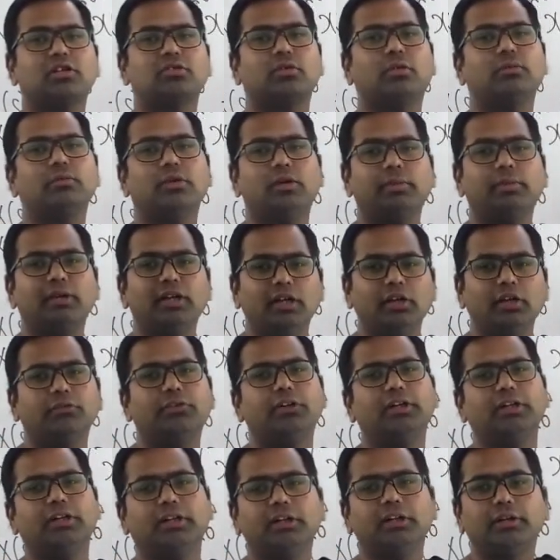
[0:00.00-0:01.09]
transform will be
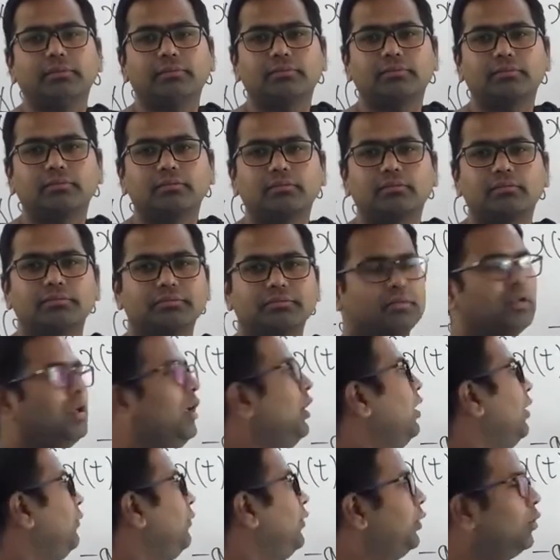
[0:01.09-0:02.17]
infinity.
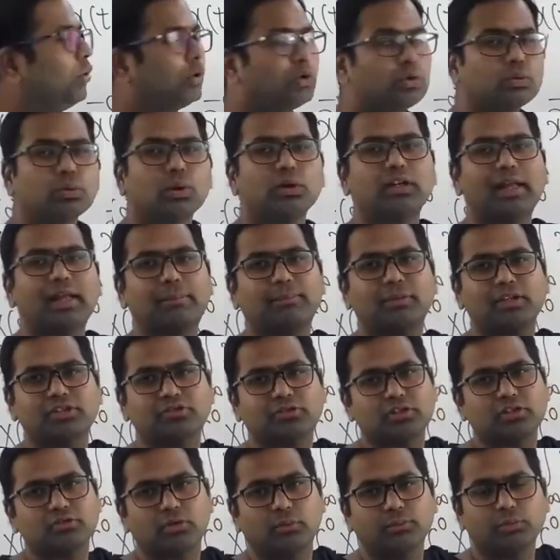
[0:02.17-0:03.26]
We don't want Laplace
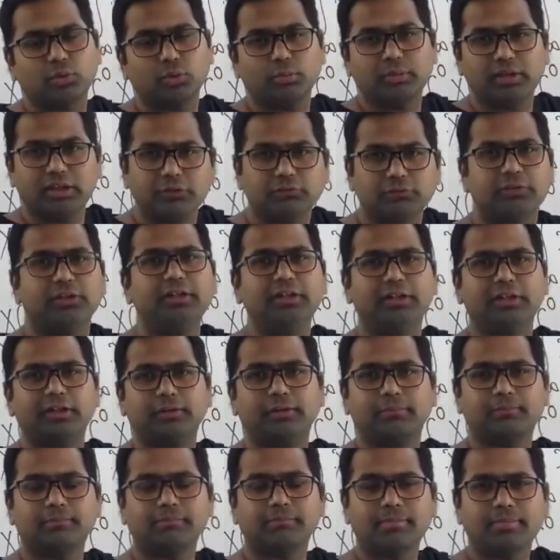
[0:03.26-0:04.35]
transform to be
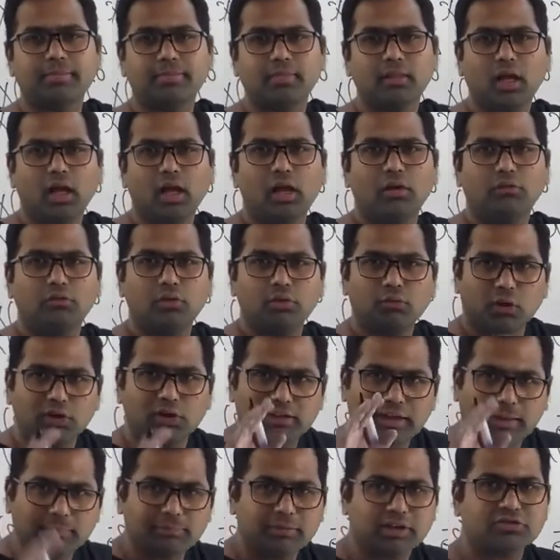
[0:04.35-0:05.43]
infinity. We
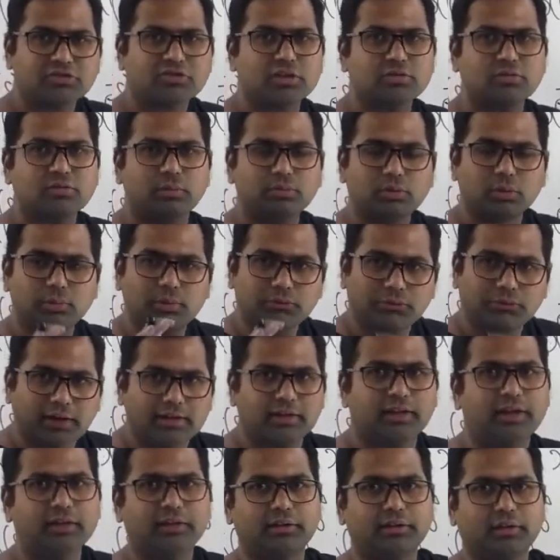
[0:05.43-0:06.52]
want Laplace transform to be
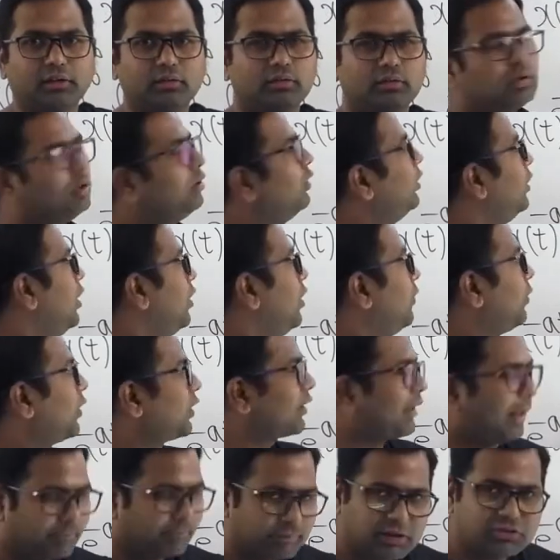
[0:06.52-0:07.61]
finite.
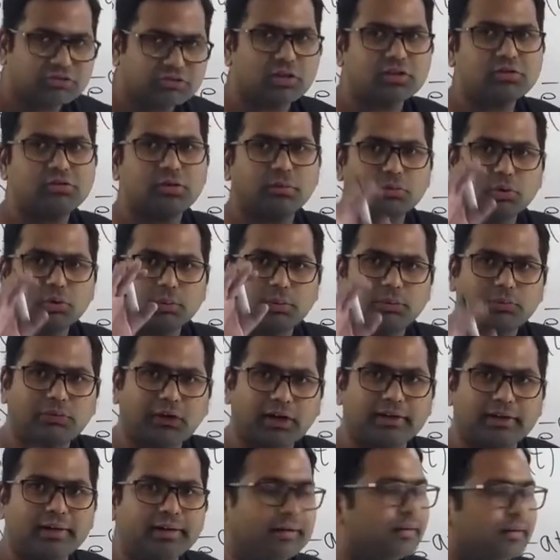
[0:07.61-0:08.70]
For Laplace transform to be
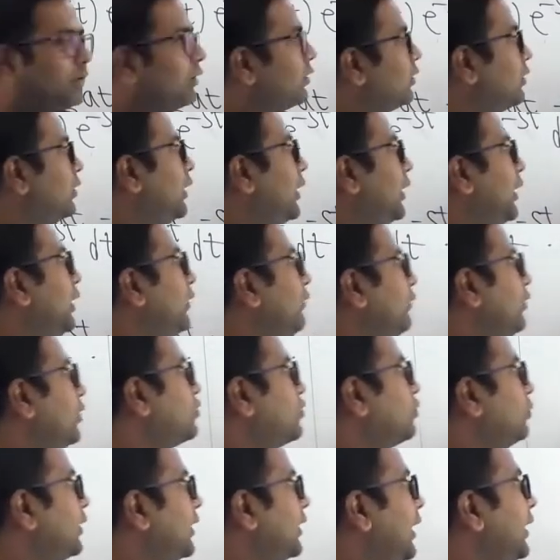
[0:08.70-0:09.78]
finite, we
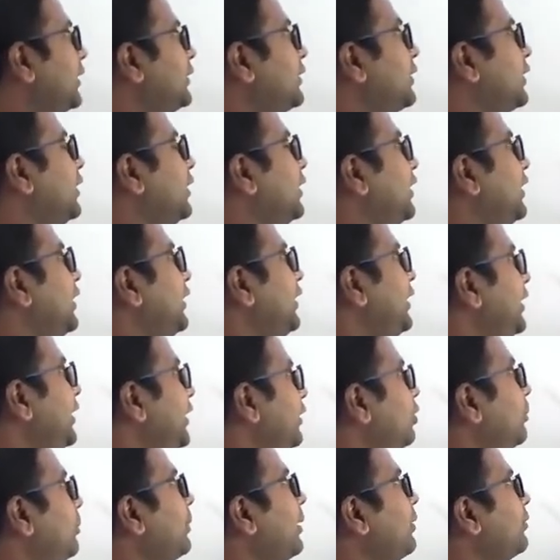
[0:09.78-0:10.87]
should get e
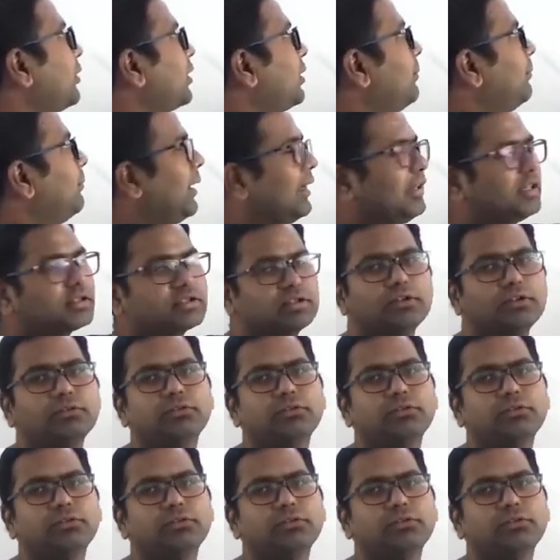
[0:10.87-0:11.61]
to the power minus